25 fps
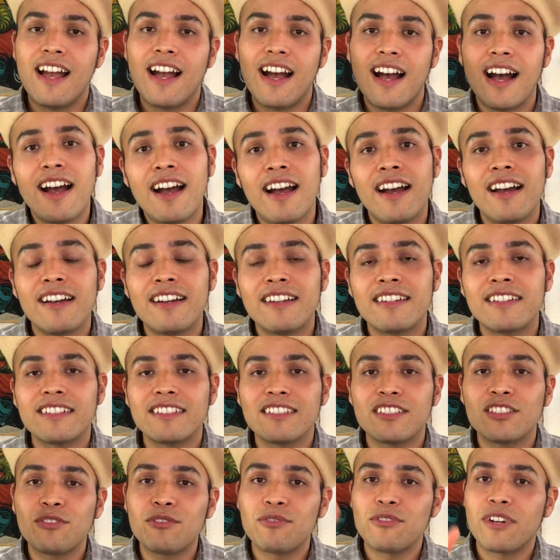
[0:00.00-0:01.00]
And
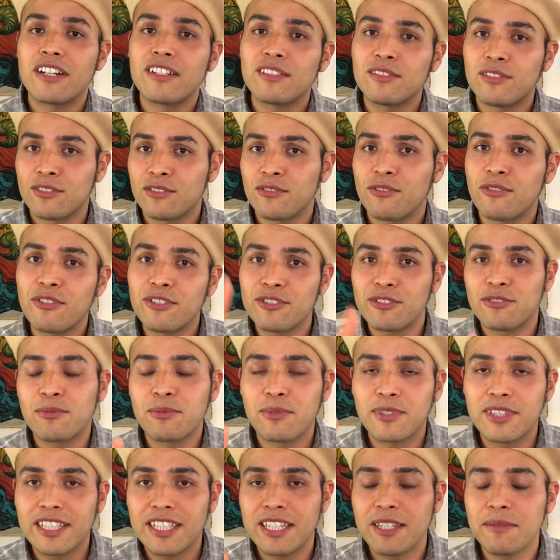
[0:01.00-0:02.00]
you are not going to
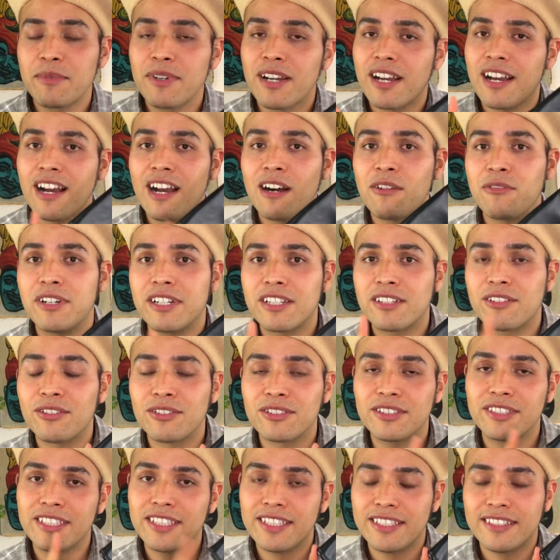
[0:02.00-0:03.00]
believe how I
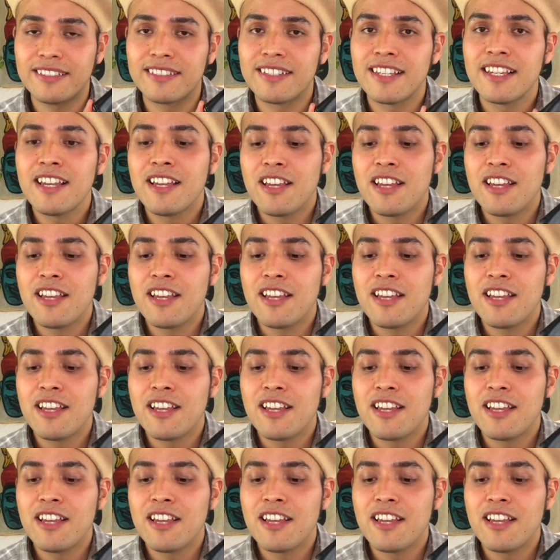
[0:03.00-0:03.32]
got this,